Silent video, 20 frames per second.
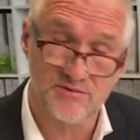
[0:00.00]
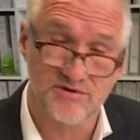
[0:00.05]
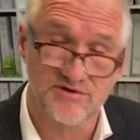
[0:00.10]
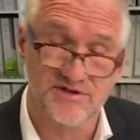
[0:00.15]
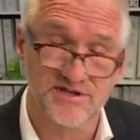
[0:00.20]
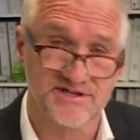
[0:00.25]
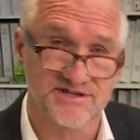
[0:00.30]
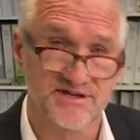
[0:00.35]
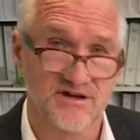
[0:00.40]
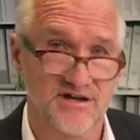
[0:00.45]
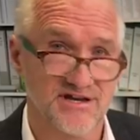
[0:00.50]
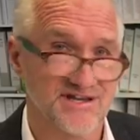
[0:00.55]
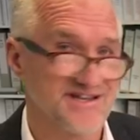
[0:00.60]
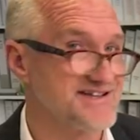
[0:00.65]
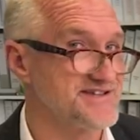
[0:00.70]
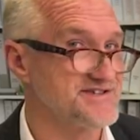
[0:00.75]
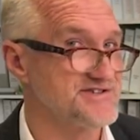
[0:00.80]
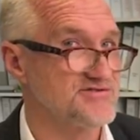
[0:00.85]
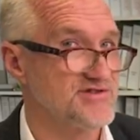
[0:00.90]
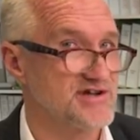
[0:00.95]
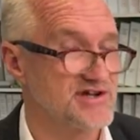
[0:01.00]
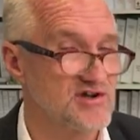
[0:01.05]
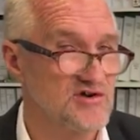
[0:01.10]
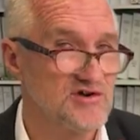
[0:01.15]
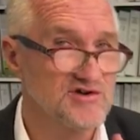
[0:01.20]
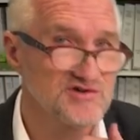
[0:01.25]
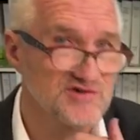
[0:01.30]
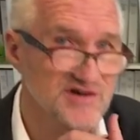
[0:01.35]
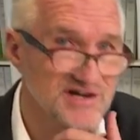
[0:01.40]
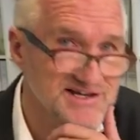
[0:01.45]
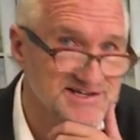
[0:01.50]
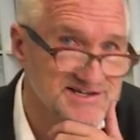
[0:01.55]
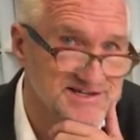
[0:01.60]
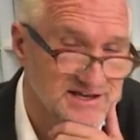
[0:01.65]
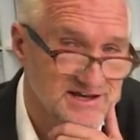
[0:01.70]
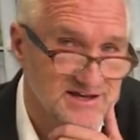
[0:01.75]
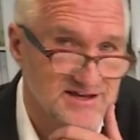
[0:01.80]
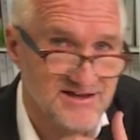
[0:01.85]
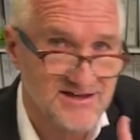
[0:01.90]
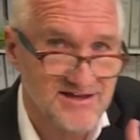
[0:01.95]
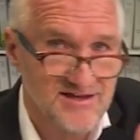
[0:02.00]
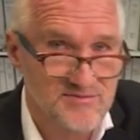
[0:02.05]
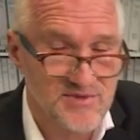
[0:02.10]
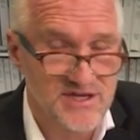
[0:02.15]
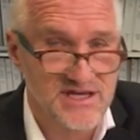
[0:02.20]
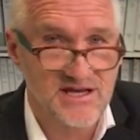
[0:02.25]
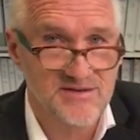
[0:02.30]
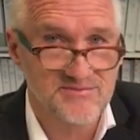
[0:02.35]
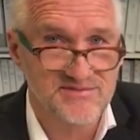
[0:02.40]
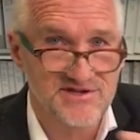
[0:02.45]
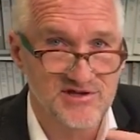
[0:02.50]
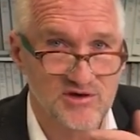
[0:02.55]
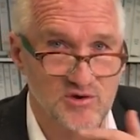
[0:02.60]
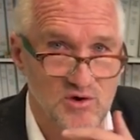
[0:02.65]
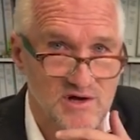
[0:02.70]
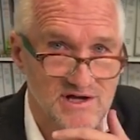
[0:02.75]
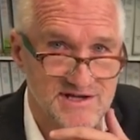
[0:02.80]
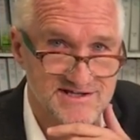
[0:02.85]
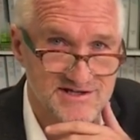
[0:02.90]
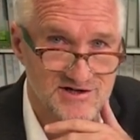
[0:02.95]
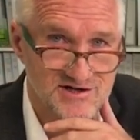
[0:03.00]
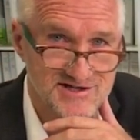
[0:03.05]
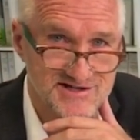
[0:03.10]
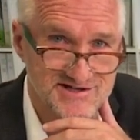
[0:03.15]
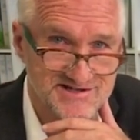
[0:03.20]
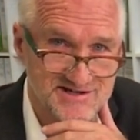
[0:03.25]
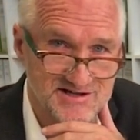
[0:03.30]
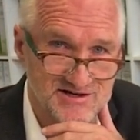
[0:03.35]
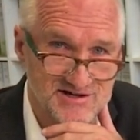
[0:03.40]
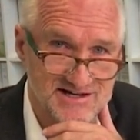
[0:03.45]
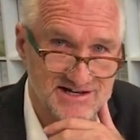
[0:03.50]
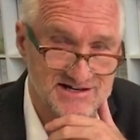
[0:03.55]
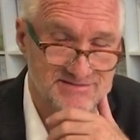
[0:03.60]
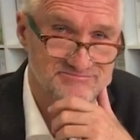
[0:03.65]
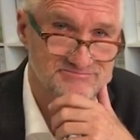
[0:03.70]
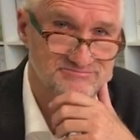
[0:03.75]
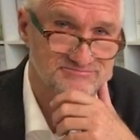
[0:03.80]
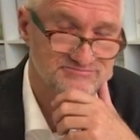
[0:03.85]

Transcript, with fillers: with design and construct contracts, becomes the quasi-designer.